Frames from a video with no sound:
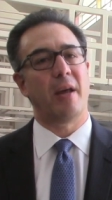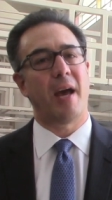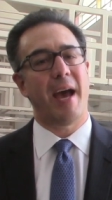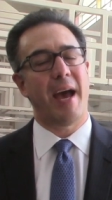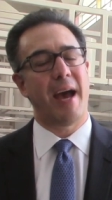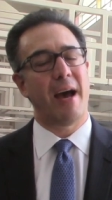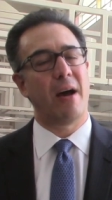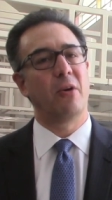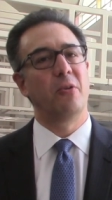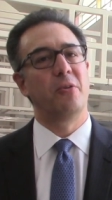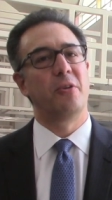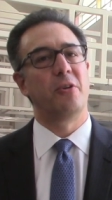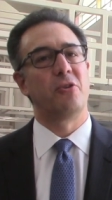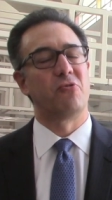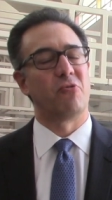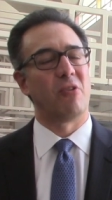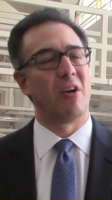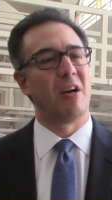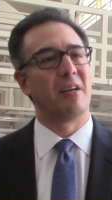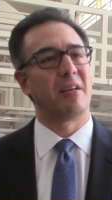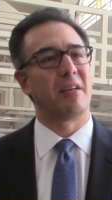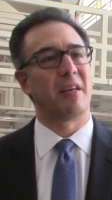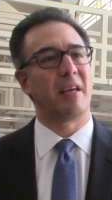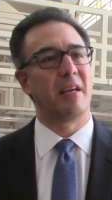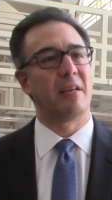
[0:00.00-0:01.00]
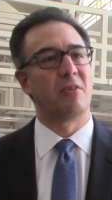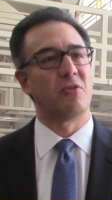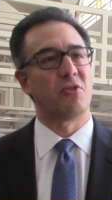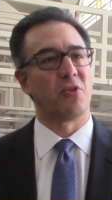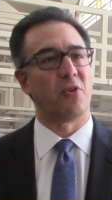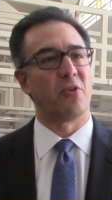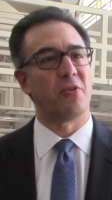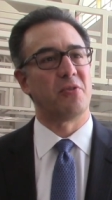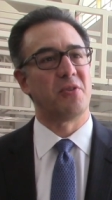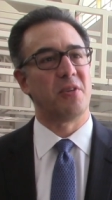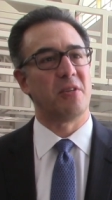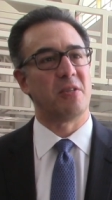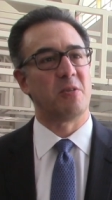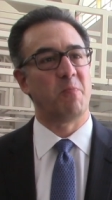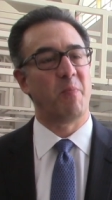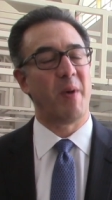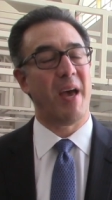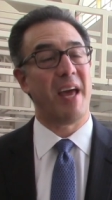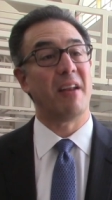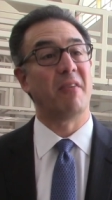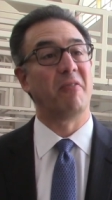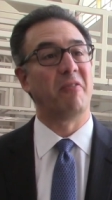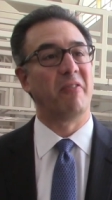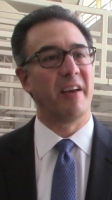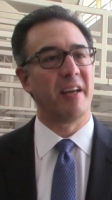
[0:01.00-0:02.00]
how the drug exerts its
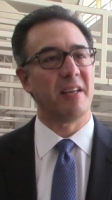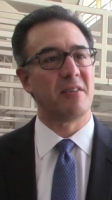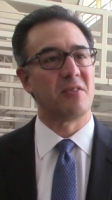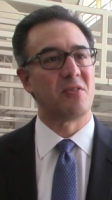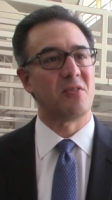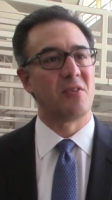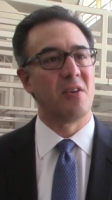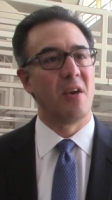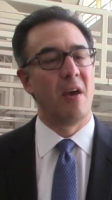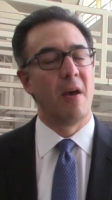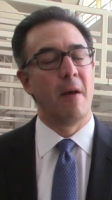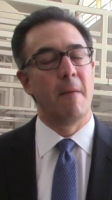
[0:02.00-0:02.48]
benefits.